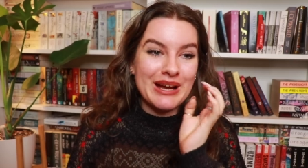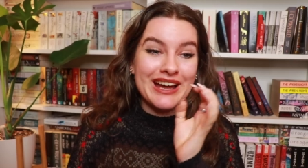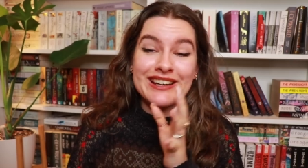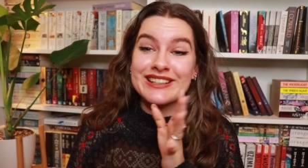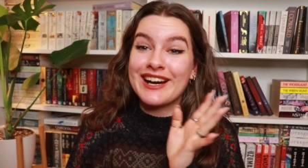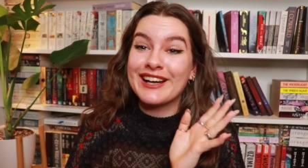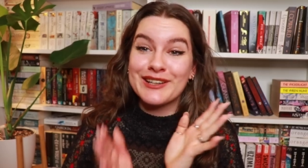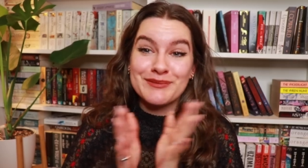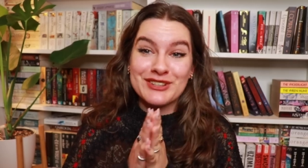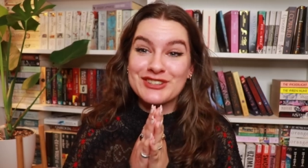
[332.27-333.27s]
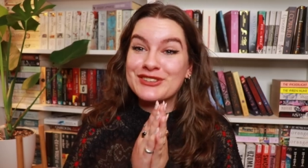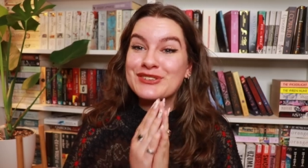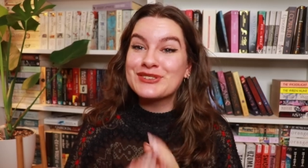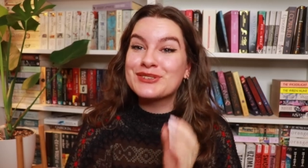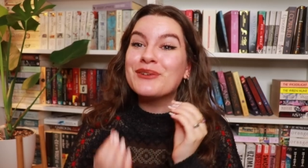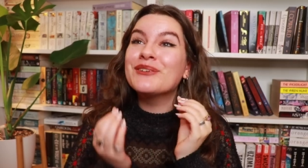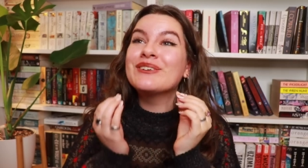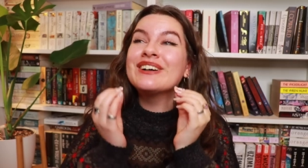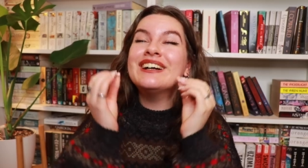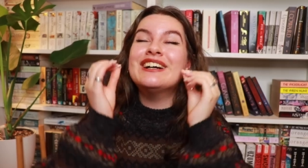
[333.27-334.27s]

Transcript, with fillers: and I am just so